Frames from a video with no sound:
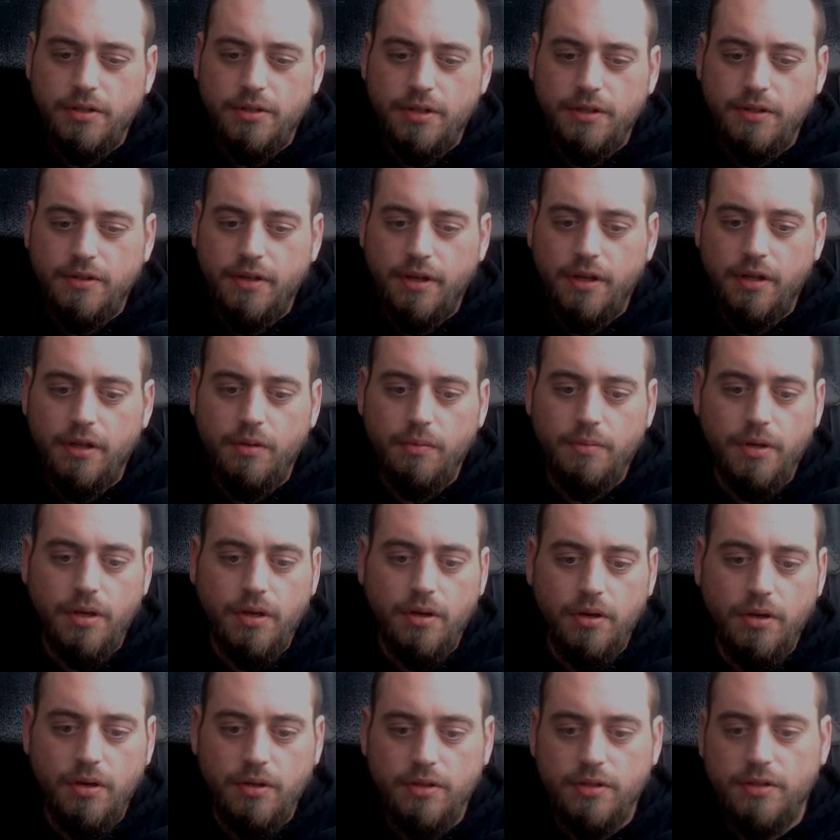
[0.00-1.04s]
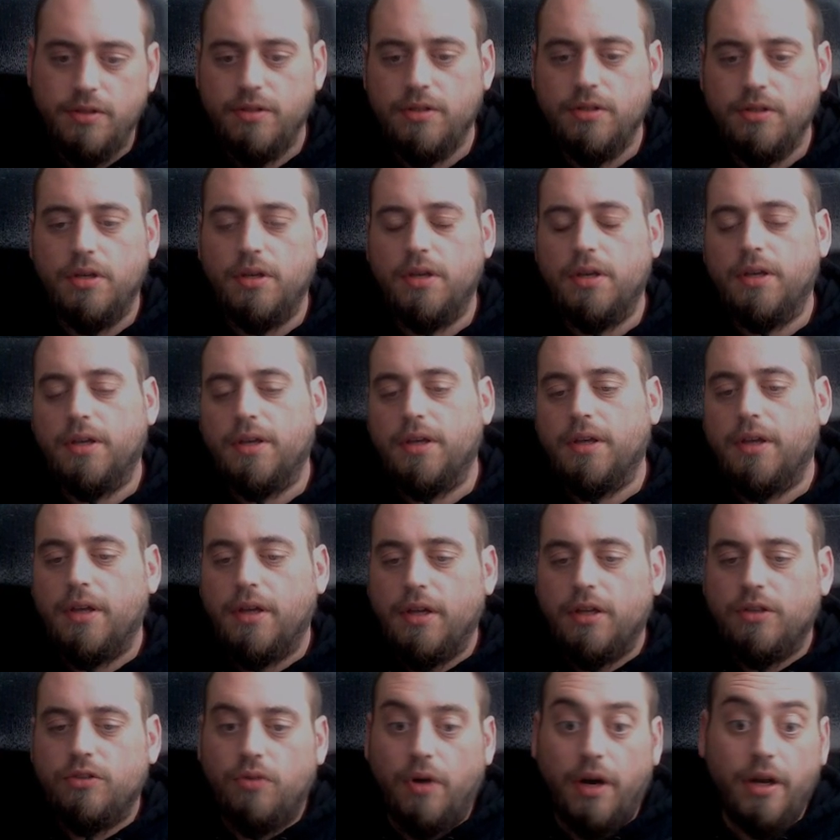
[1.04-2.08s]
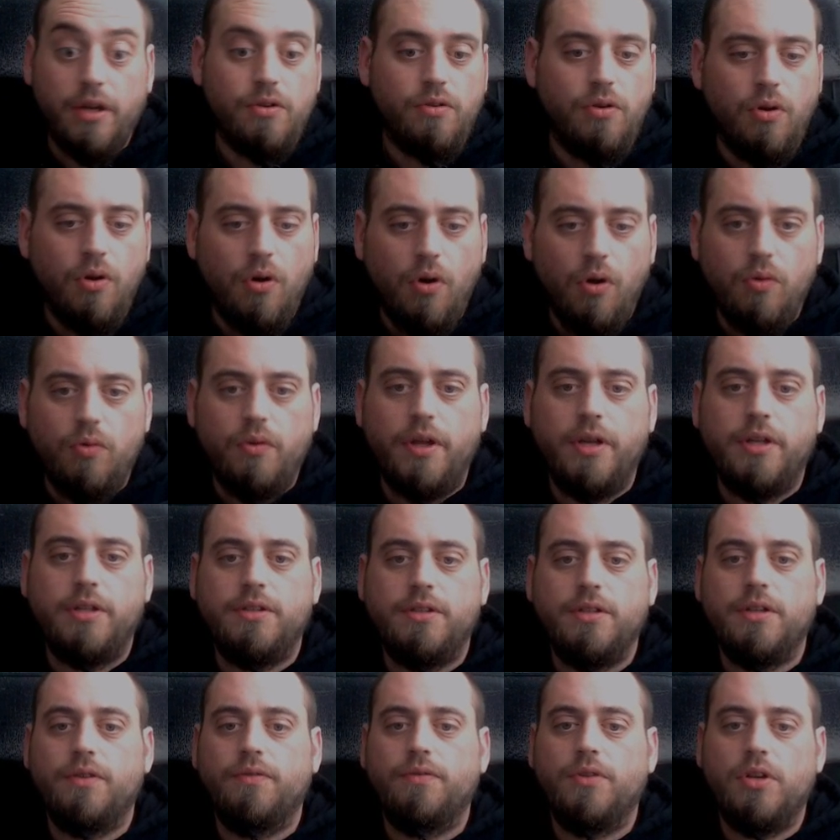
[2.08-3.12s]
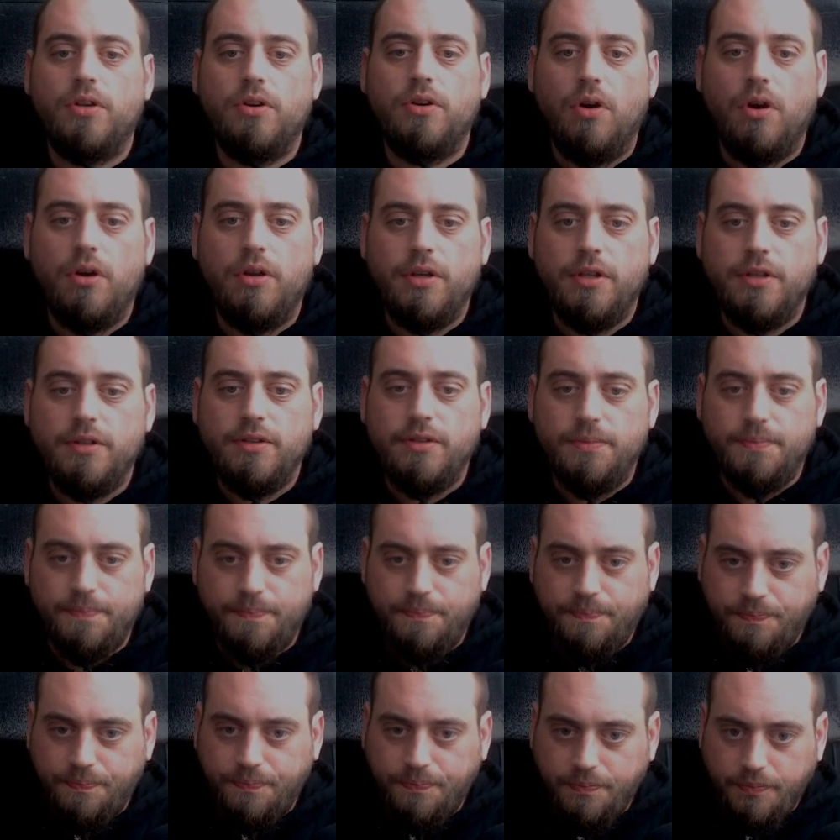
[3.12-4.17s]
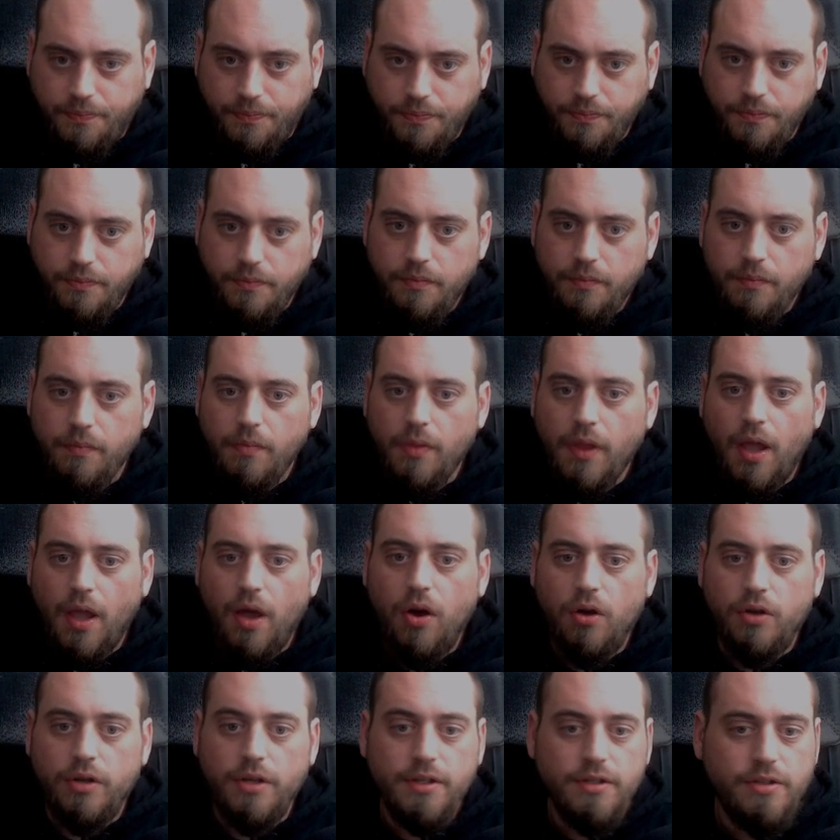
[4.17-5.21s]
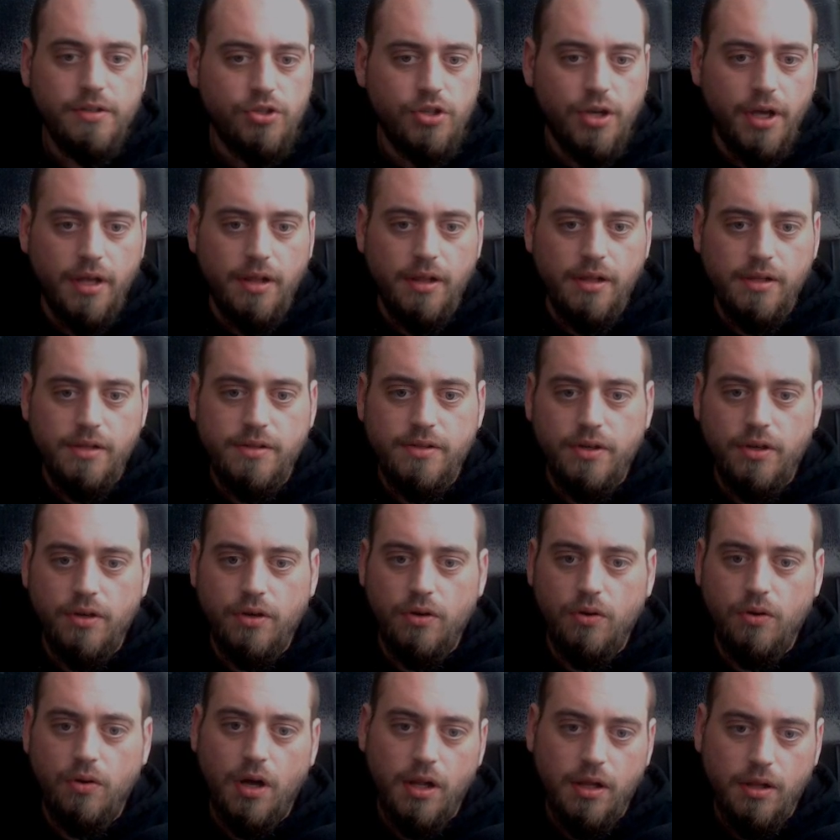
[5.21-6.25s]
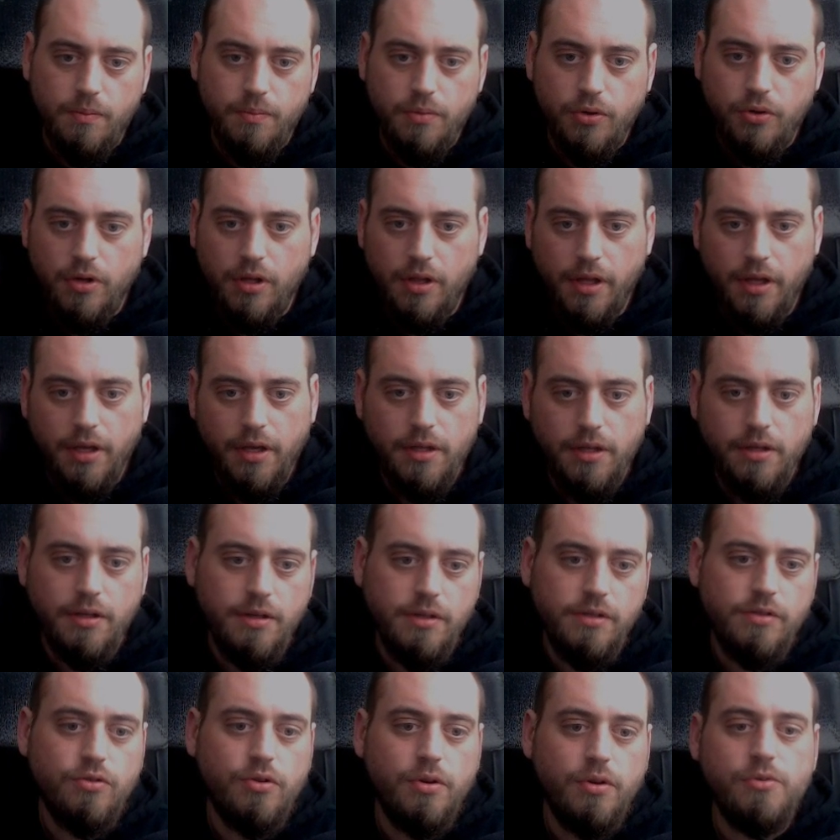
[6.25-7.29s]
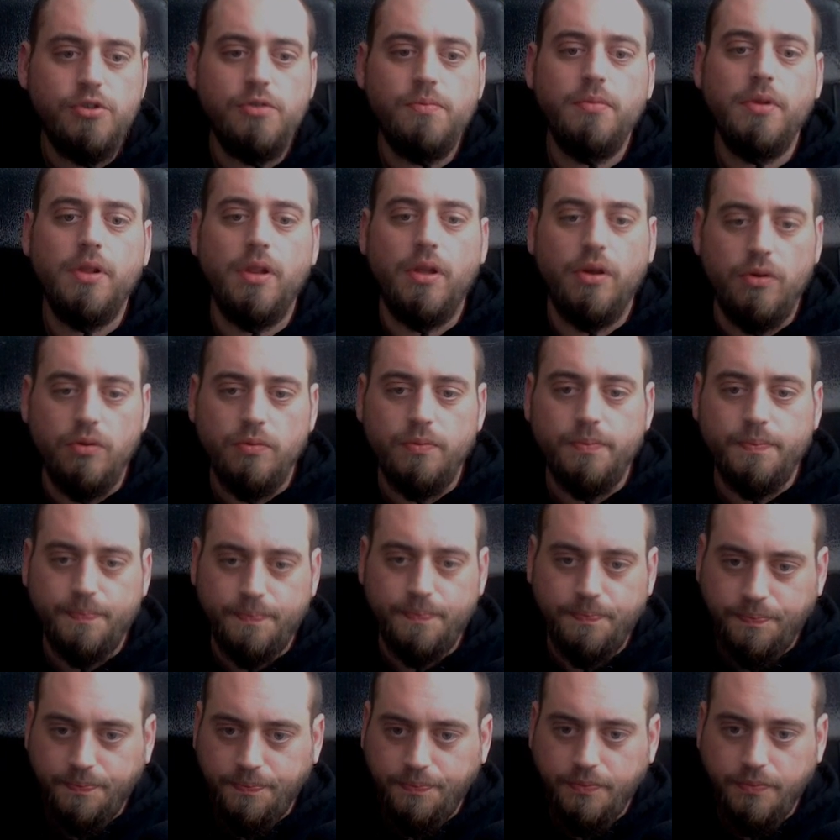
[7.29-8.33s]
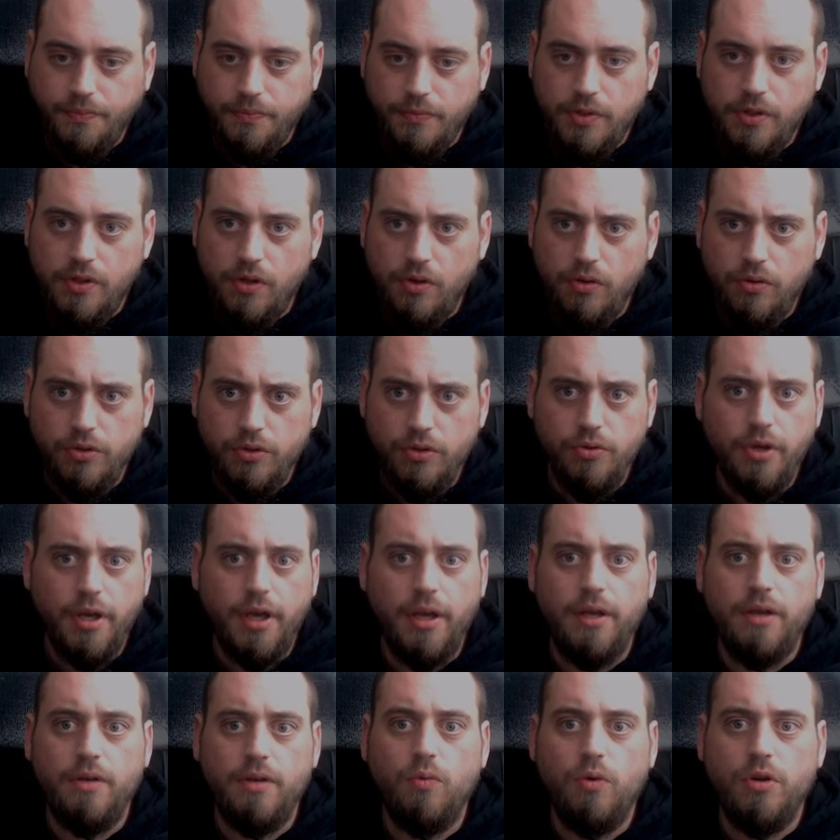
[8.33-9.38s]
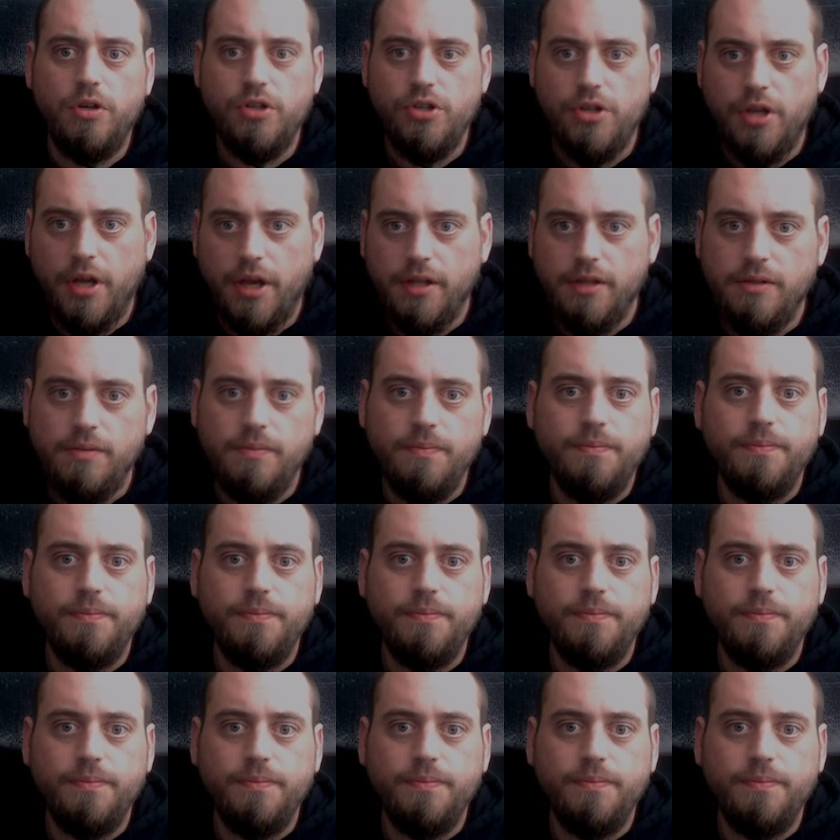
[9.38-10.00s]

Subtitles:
detail because Tricrow already did a video on it on his channel, so I'll put a link in the description below so you can watch that.